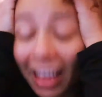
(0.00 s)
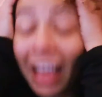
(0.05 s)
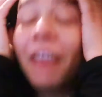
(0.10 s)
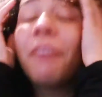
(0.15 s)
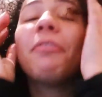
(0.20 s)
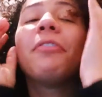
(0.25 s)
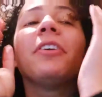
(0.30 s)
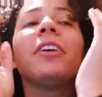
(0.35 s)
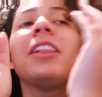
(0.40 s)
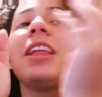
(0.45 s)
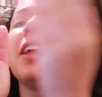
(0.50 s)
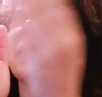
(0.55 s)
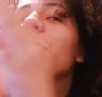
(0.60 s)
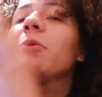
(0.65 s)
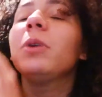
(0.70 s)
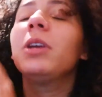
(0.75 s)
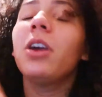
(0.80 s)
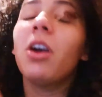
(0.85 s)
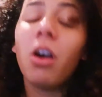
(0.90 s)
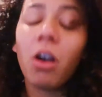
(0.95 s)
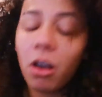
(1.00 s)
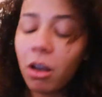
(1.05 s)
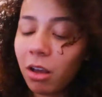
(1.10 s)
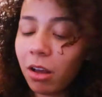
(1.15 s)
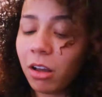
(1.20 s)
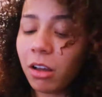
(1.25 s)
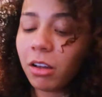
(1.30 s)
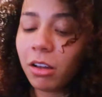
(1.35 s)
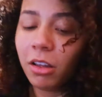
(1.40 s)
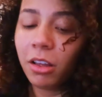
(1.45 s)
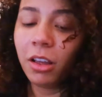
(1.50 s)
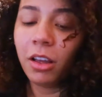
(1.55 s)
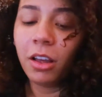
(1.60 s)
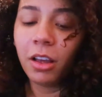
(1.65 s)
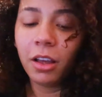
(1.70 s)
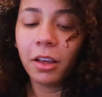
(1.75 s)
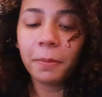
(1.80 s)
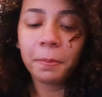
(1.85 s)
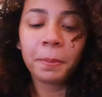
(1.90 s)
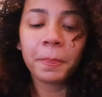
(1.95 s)
I feel like we all
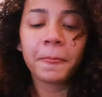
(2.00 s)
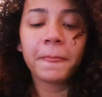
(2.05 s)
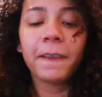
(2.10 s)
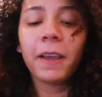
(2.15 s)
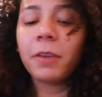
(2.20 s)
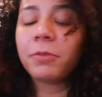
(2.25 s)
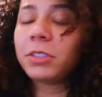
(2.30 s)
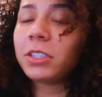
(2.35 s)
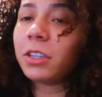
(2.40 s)
have